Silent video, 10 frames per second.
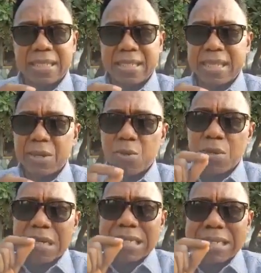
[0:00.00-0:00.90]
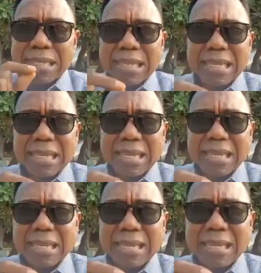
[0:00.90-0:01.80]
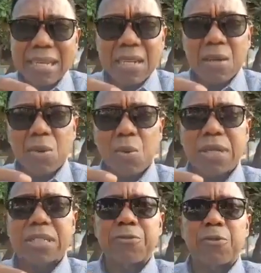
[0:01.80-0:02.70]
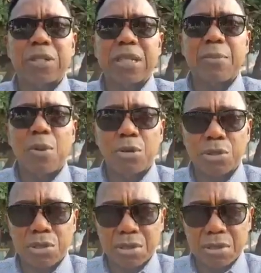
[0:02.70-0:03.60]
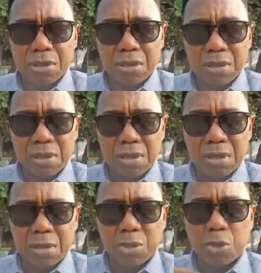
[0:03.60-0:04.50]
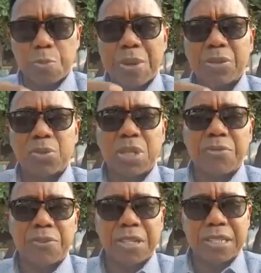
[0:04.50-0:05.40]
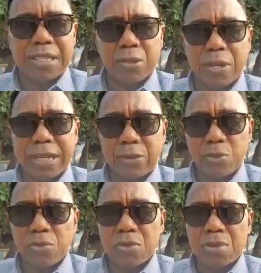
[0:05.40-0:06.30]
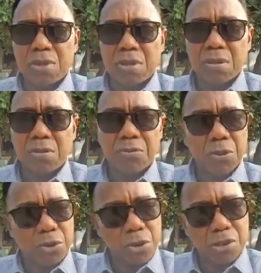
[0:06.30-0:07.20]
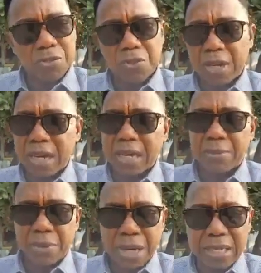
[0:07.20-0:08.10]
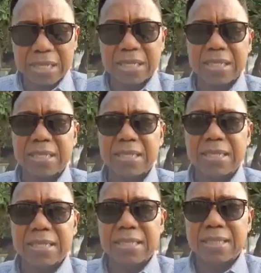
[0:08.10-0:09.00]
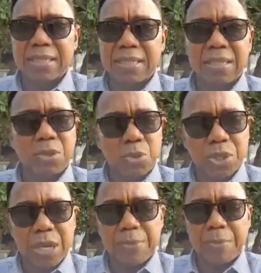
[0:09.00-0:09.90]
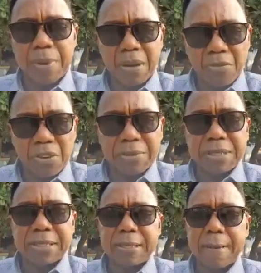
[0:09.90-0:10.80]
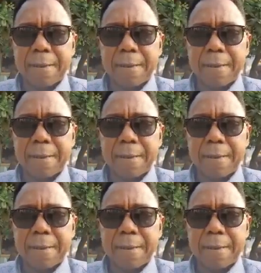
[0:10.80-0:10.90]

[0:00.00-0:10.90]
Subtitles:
then go grade say, what if water bus? So pass we get for the take canoe, for cross, for Kanamokanji, to your papa government.